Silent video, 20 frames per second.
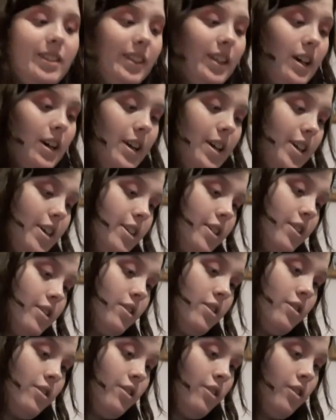Like,
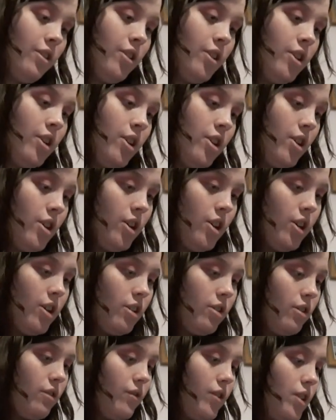
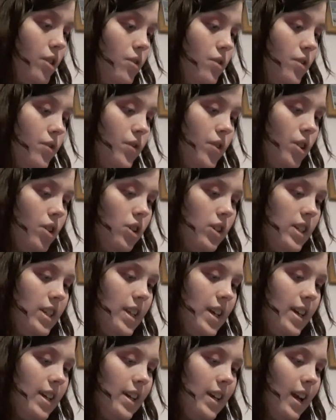reviews for the
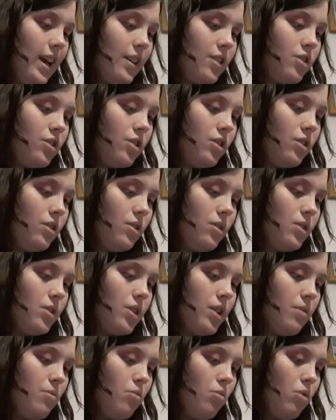holiday collection,
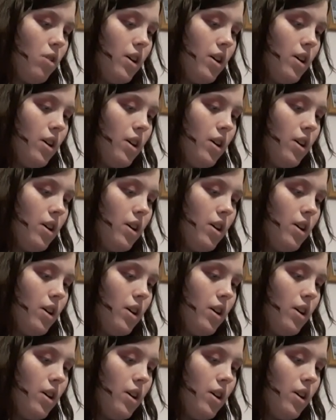some